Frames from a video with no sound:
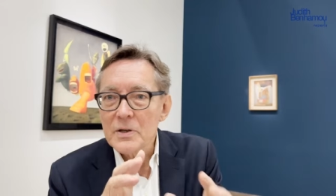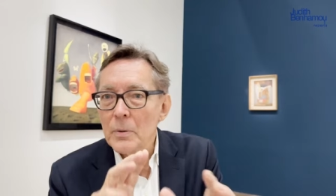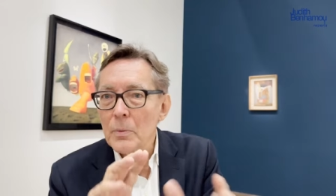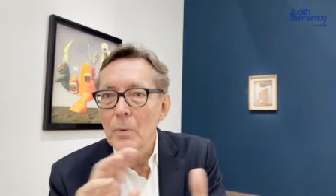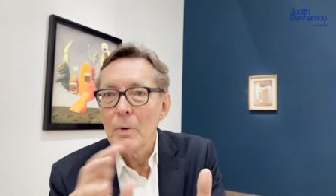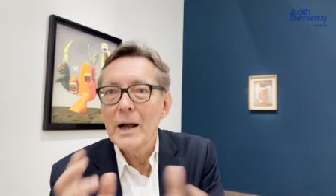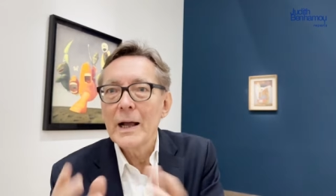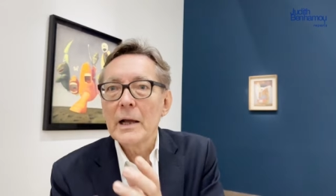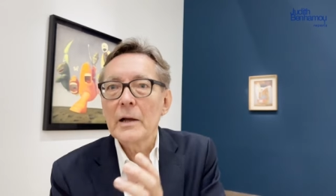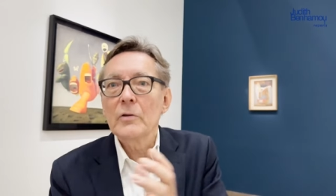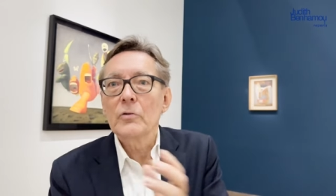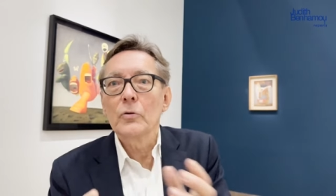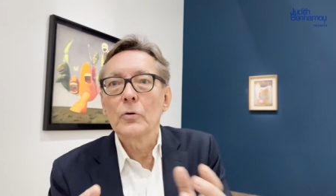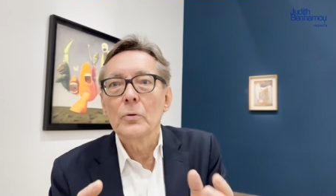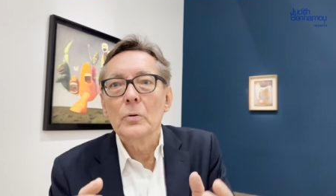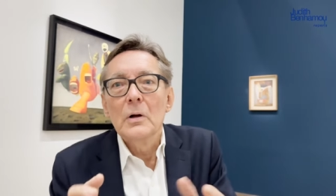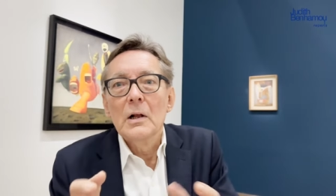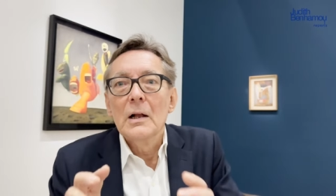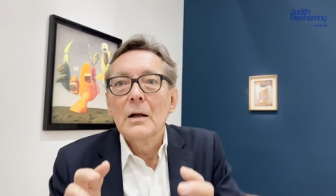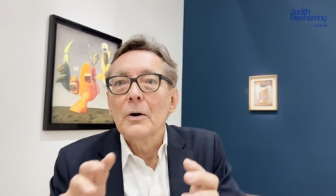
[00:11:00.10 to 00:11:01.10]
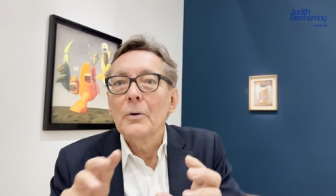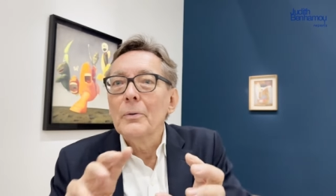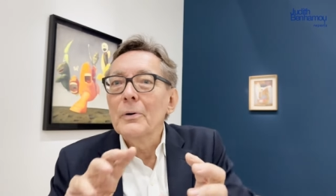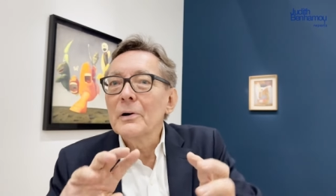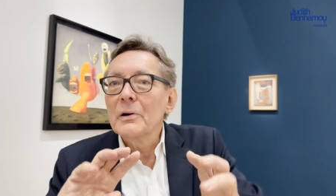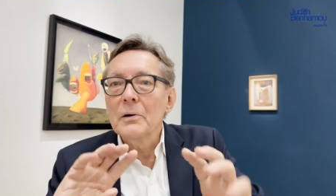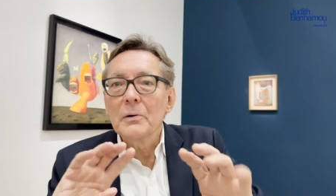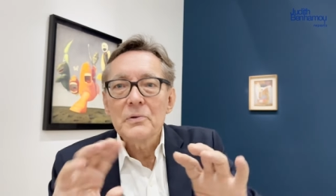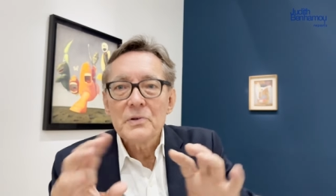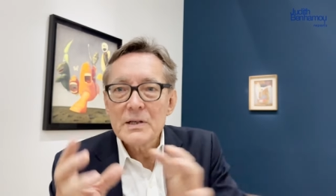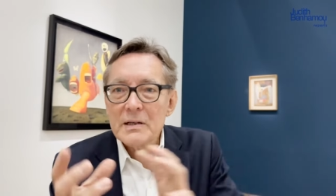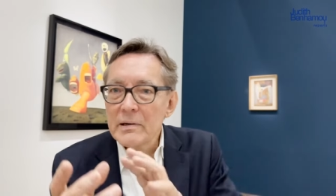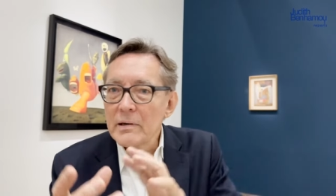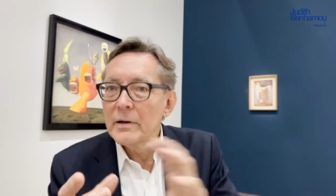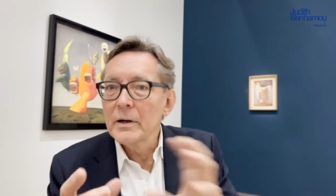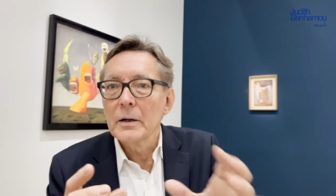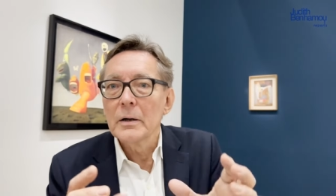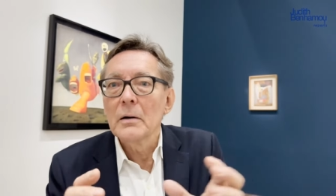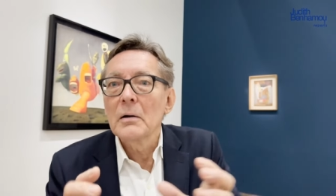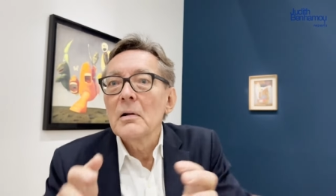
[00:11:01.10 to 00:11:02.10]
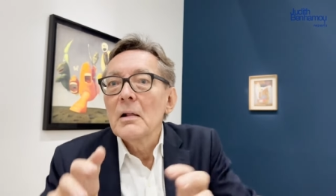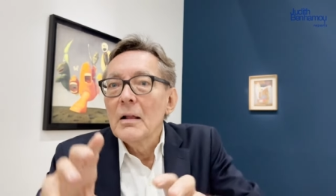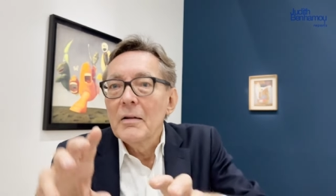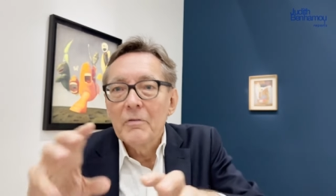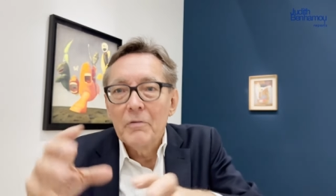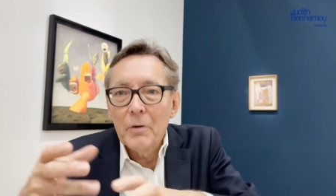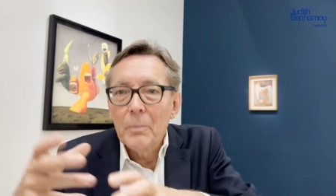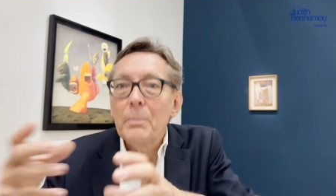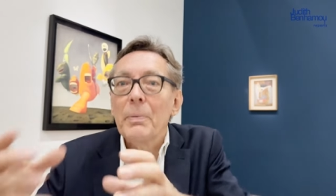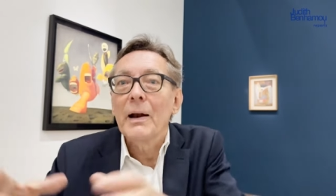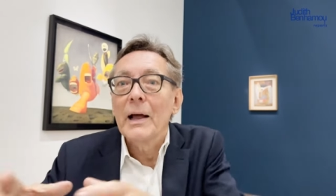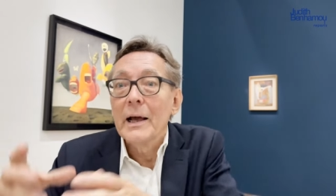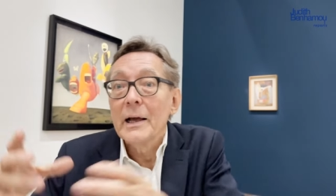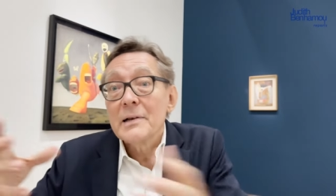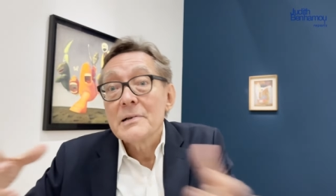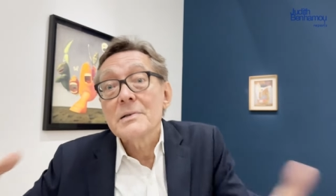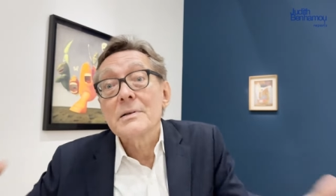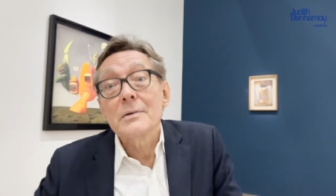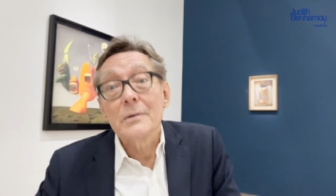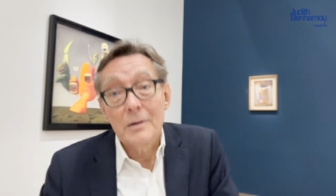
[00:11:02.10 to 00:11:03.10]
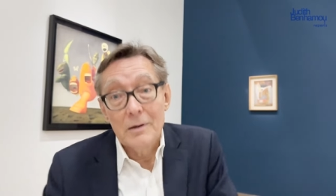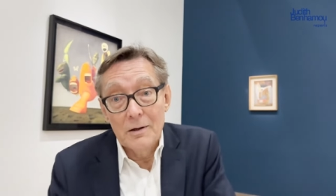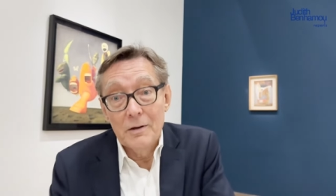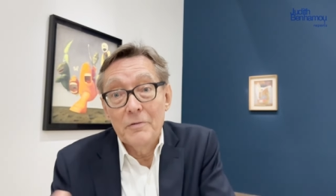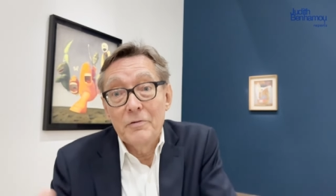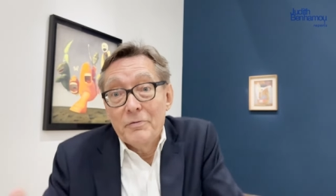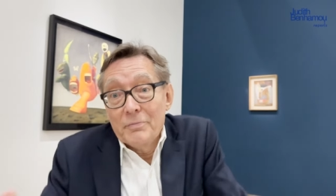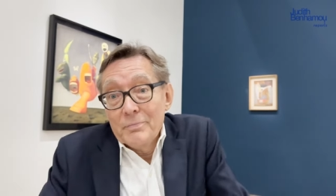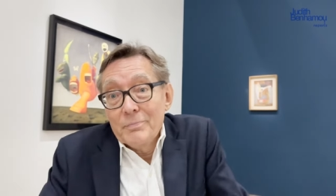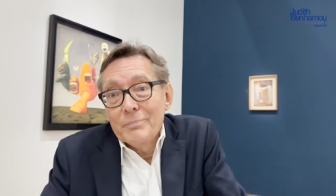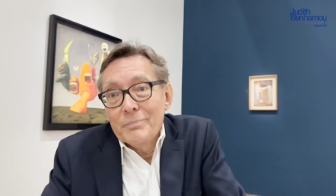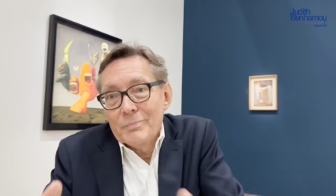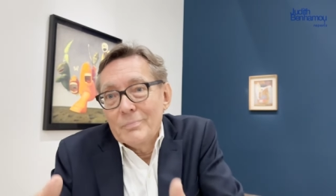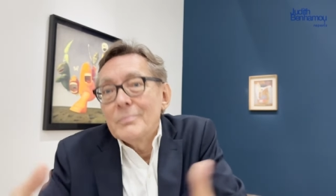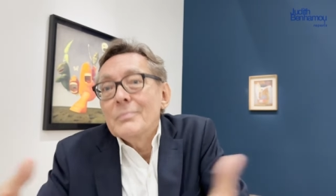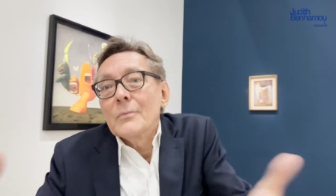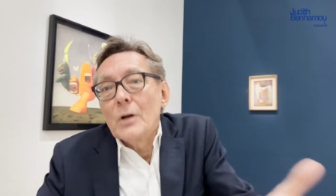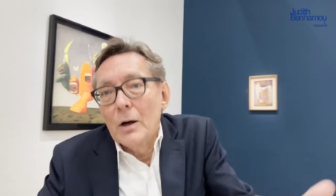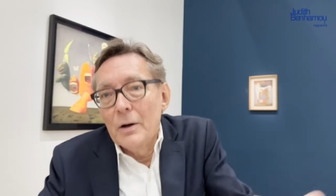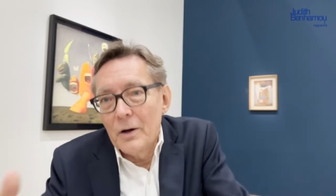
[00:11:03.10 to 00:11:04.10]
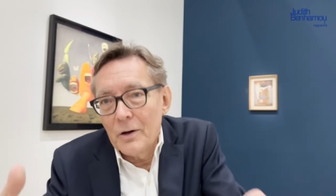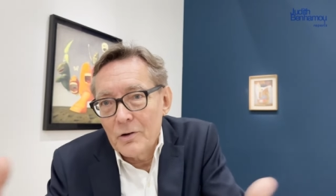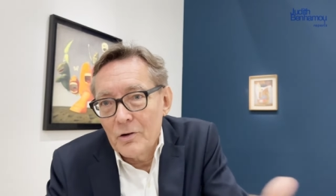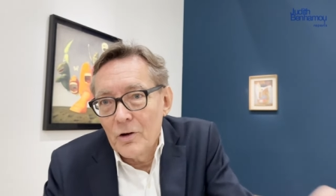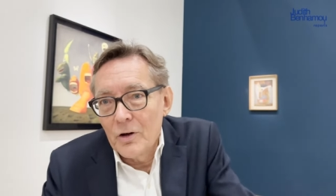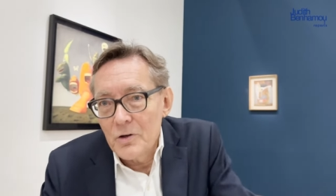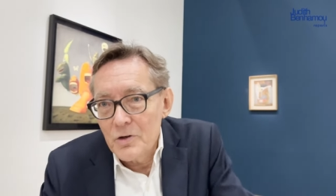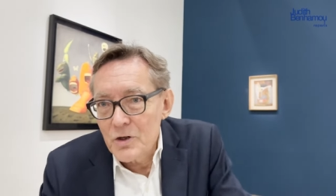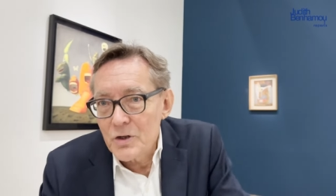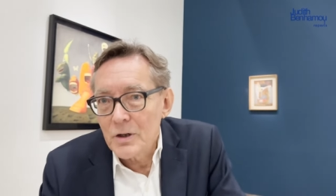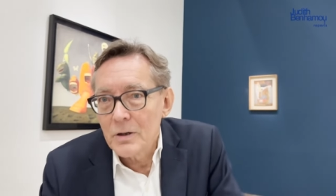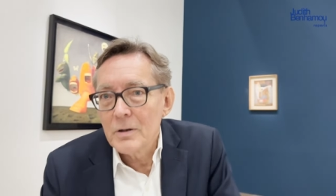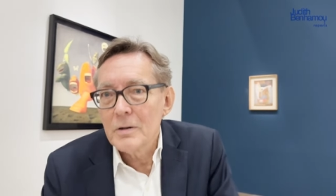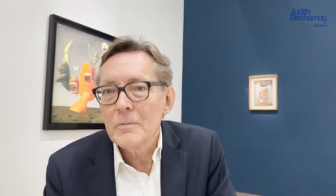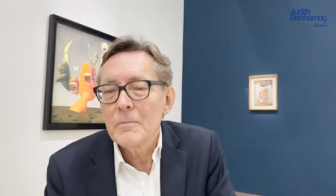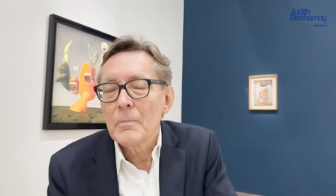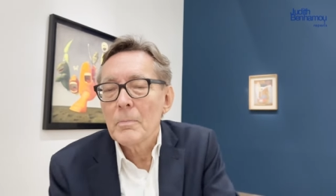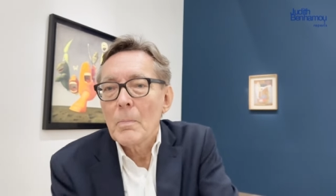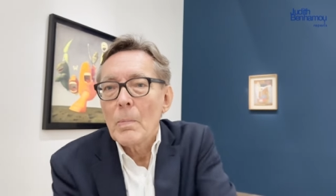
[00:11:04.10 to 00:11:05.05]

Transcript: a way to reconsider the place of our uh, but culture. Breton